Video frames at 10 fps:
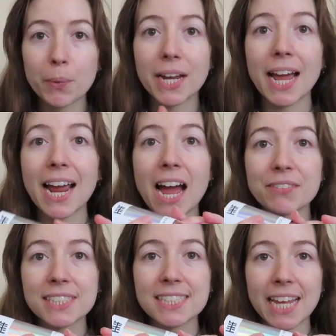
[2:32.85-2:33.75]
but I
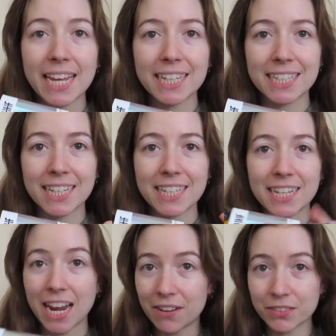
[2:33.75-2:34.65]
haven't taken it,
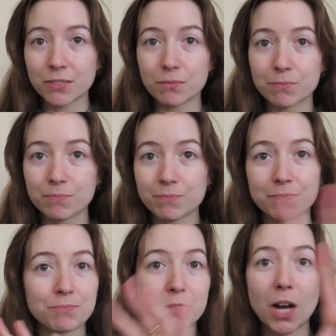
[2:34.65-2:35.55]
I haven't
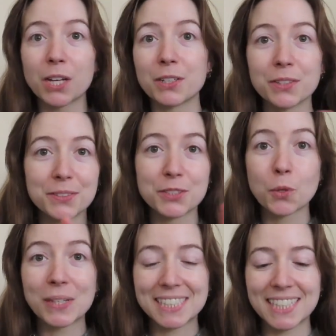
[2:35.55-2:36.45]

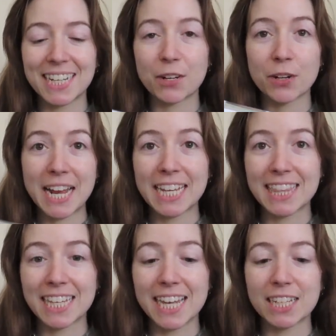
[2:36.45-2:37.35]
untwisted it or
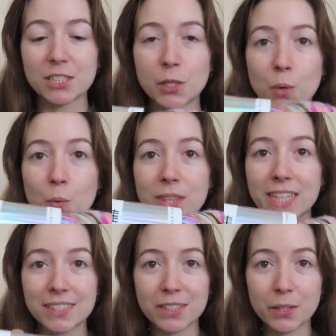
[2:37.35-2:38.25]
anything yet. So
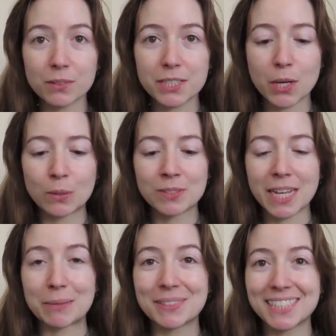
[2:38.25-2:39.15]
these are the only tones
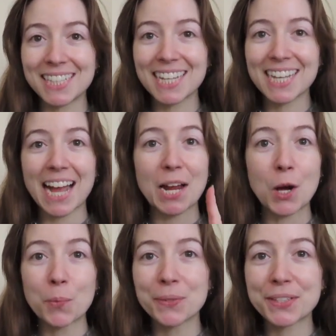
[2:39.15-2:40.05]
I'm seeing. I
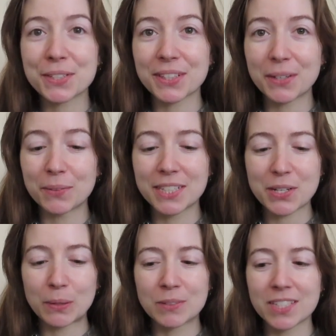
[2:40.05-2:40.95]
hope these are the only
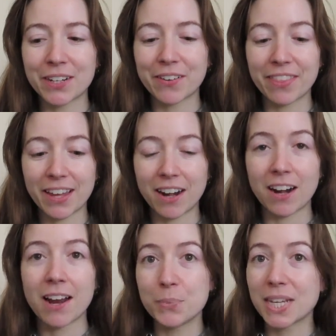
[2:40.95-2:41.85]
tones that are
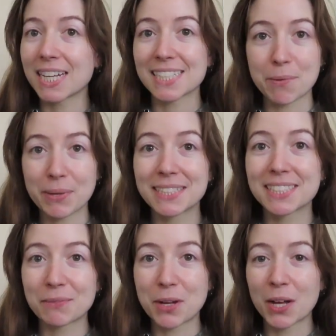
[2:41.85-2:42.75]
there because I picked
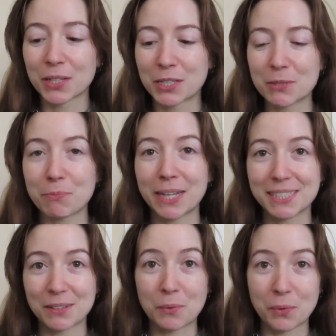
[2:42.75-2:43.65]
some colors
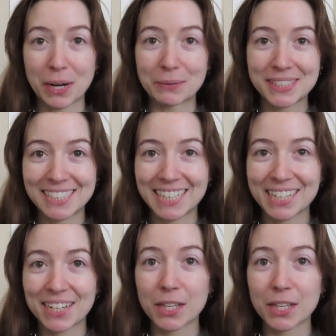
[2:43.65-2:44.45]
based on what I was seeing